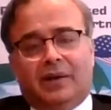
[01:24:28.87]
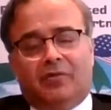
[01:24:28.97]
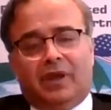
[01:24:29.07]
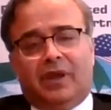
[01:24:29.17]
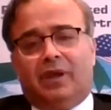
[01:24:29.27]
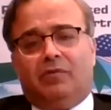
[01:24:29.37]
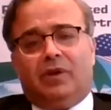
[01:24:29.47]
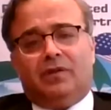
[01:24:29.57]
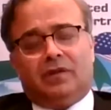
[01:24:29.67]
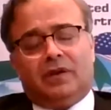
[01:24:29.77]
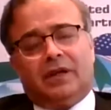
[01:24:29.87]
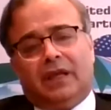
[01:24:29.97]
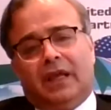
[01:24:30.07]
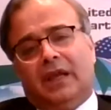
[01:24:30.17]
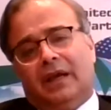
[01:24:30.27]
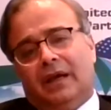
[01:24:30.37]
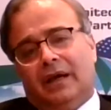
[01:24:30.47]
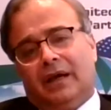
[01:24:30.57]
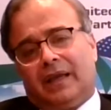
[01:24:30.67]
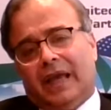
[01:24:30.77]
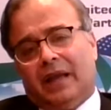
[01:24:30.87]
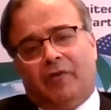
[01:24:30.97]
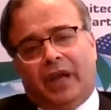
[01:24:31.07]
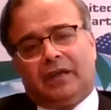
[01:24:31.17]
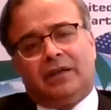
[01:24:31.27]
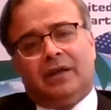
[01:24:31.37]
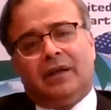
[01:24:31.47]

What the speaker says: we certainly can wait.